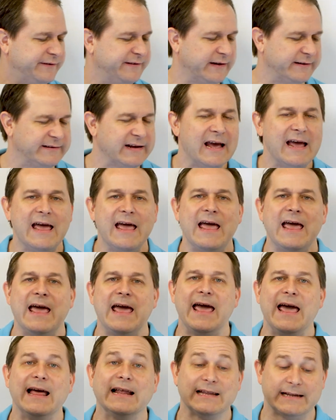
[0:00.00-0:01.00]
It says,
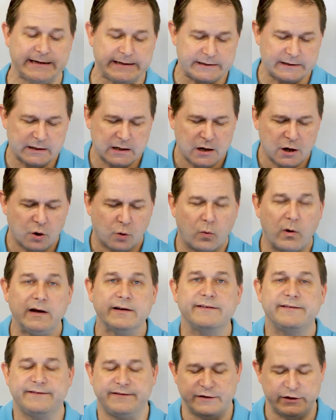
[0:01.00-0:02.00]
Helen
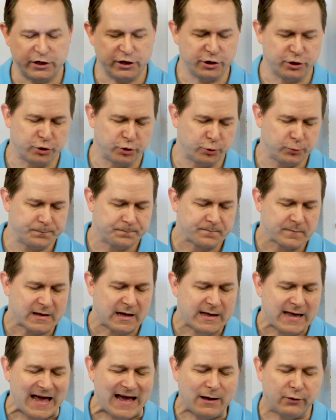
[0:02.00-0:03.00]
wants to know
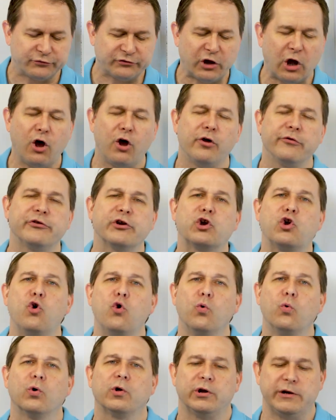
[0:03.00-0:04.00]
how tall the
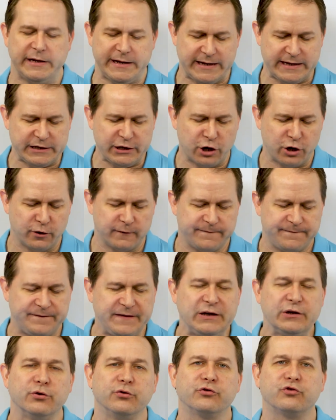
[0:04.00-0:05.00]
corn in her
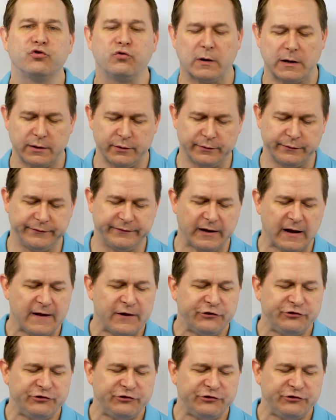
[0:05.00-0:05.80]
field grows.